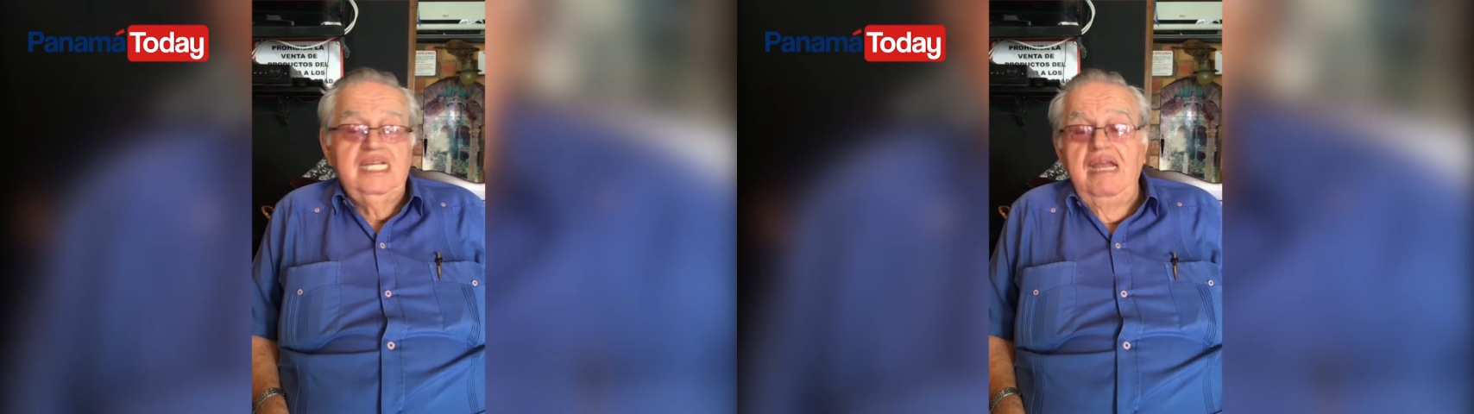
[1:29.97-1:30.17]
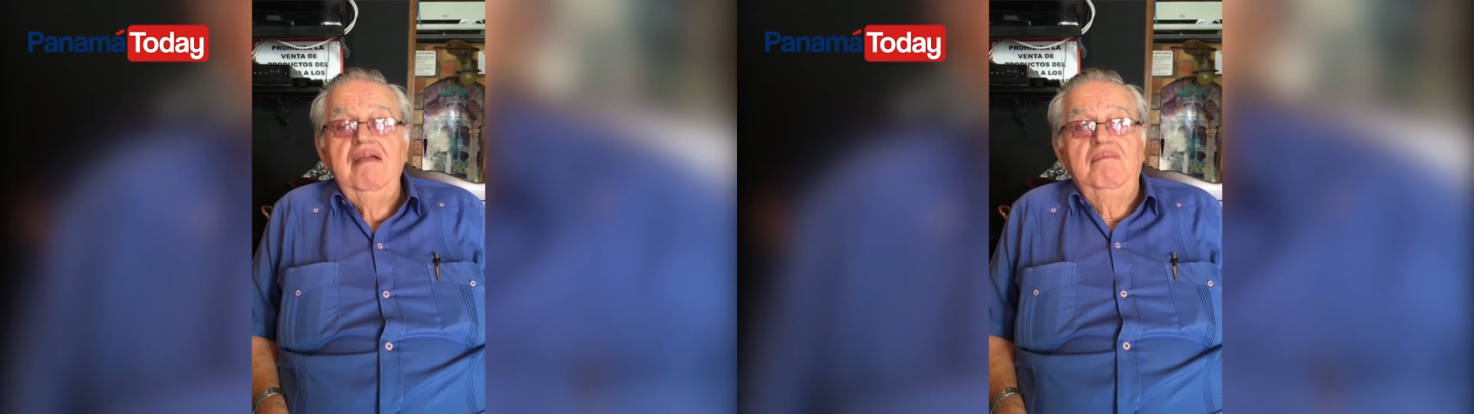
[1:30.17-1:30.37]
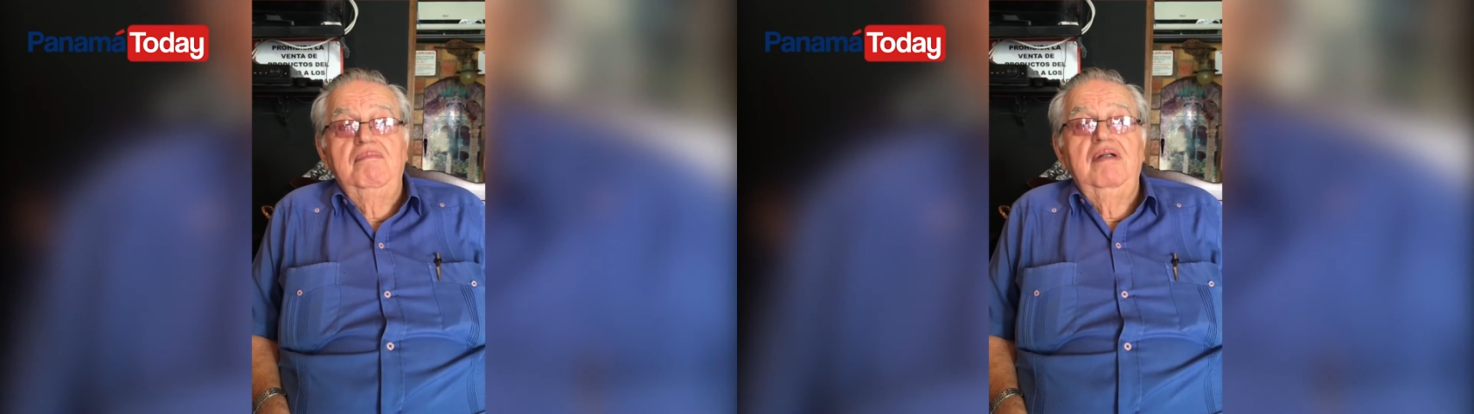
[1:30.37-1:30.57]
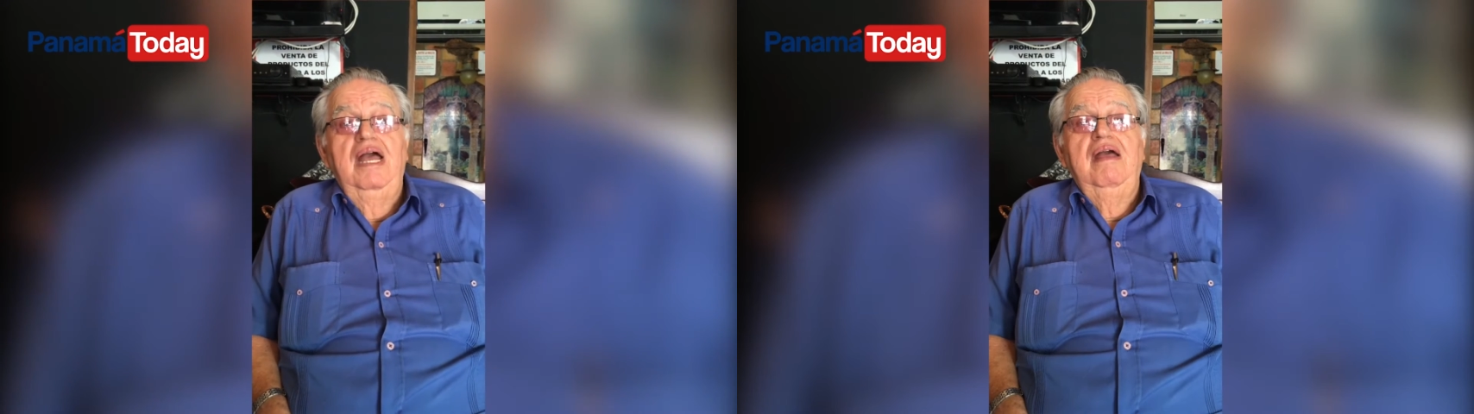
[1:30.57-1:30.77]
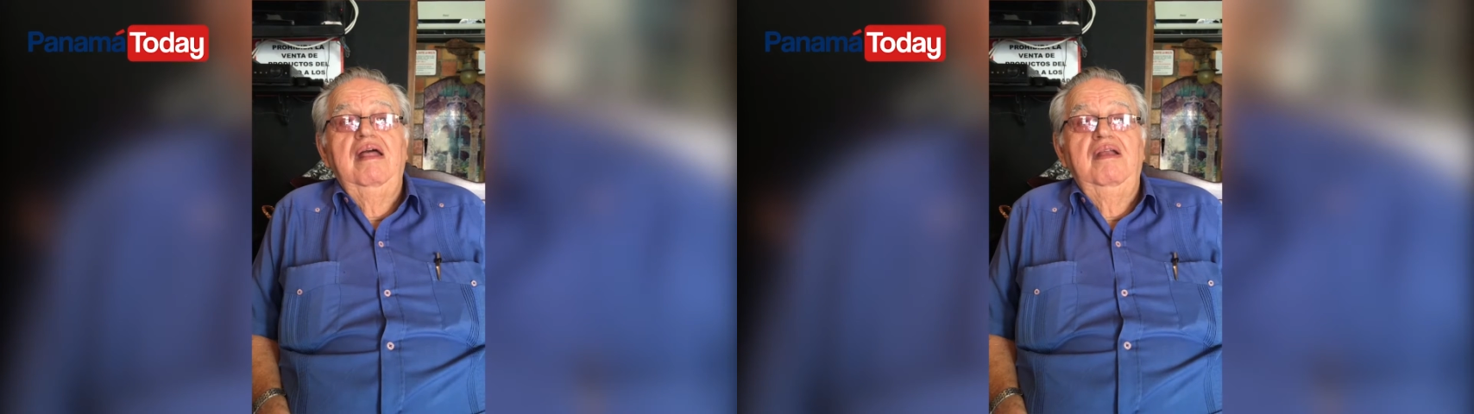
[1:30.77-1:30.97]
And we
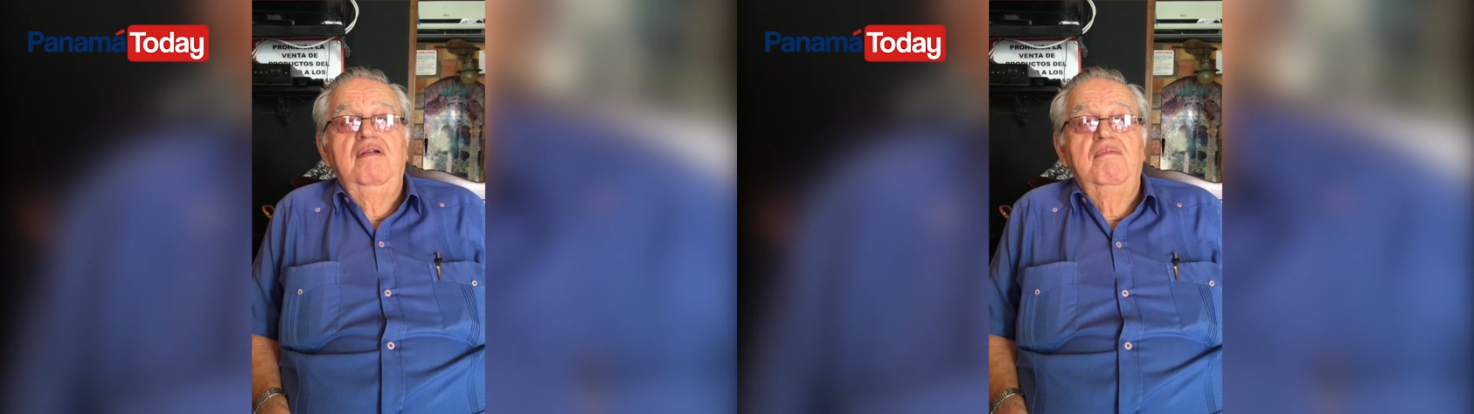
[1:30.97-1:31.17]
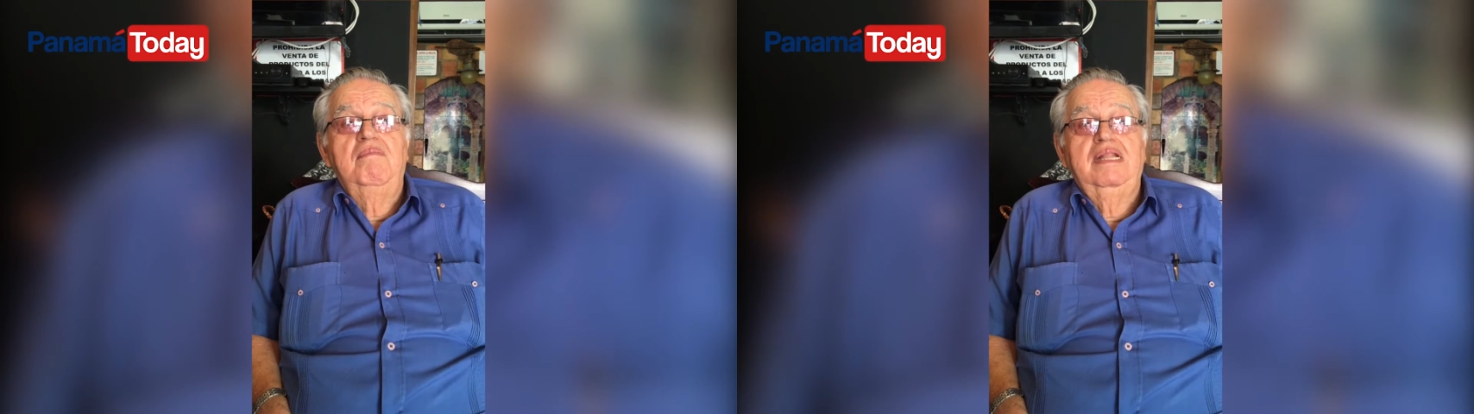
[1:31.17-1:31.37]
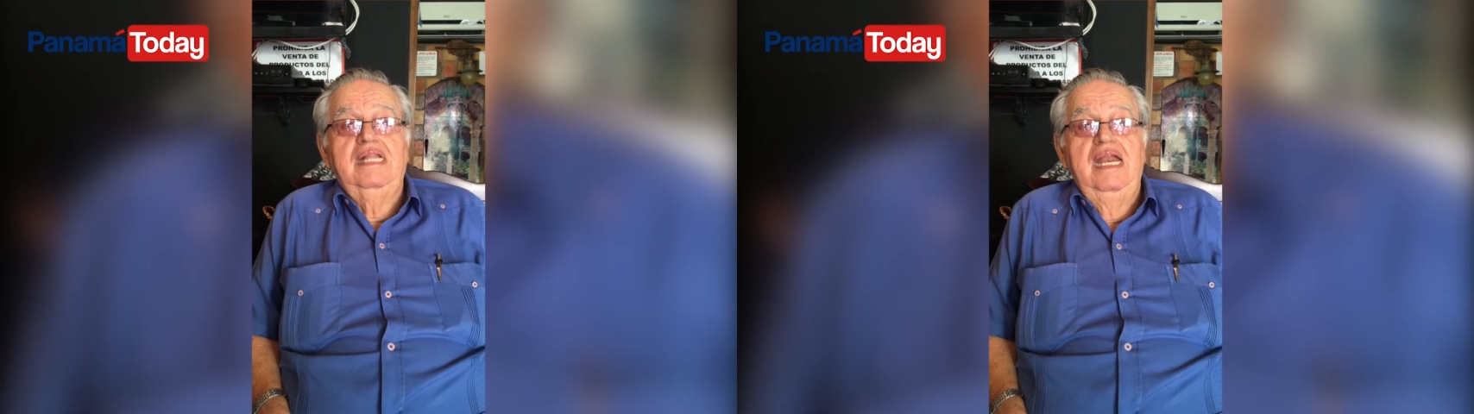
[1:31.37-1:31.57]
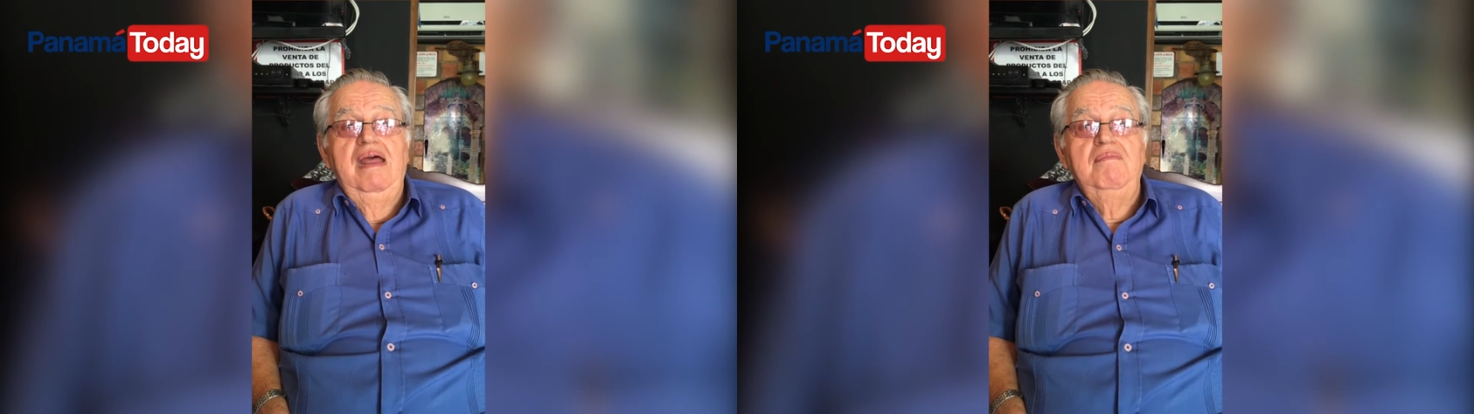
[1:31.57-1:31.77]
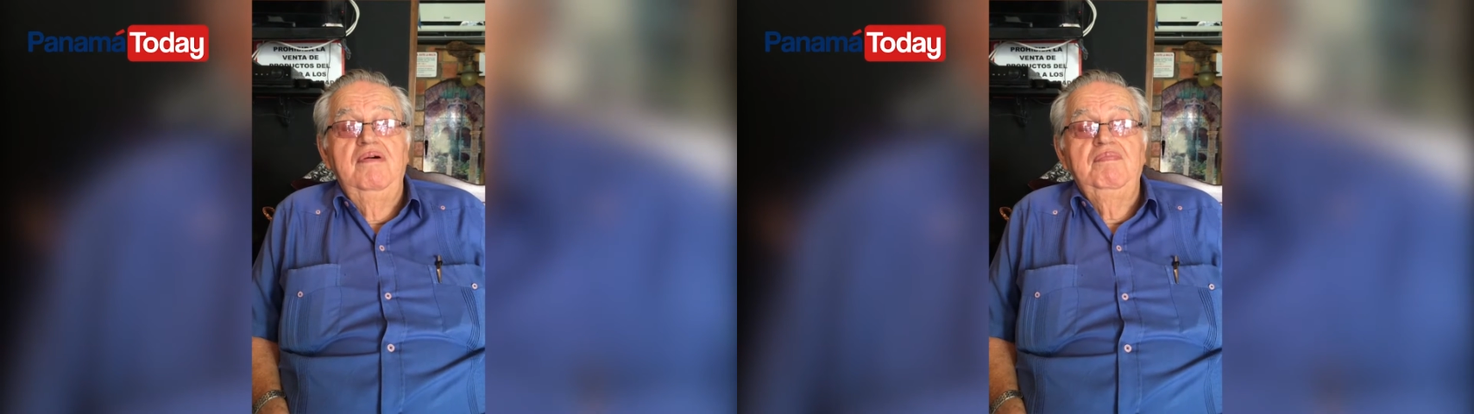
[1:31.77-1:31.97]
keep on doing that.
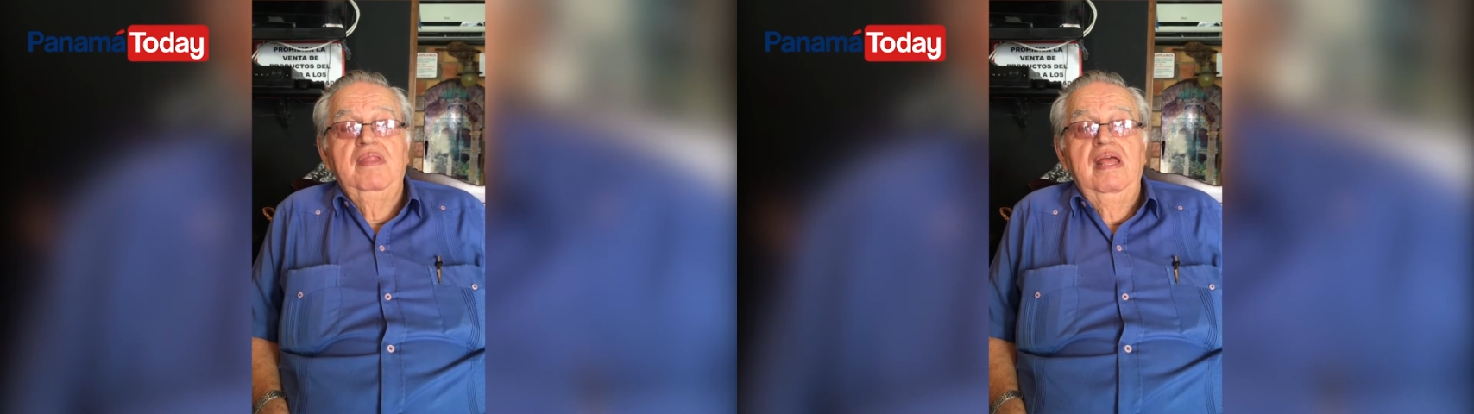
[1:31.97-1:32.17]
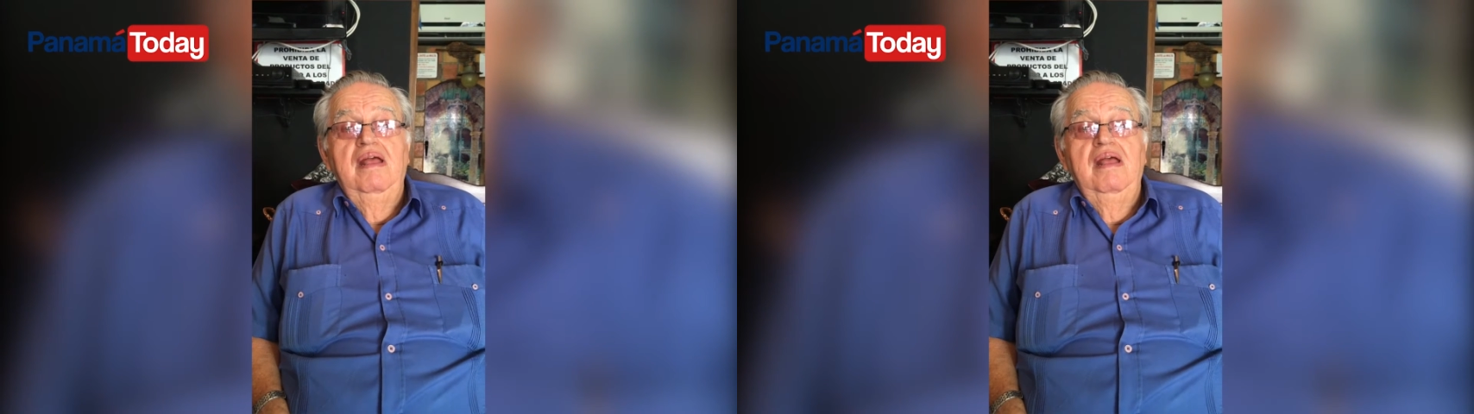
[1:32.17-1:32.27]
I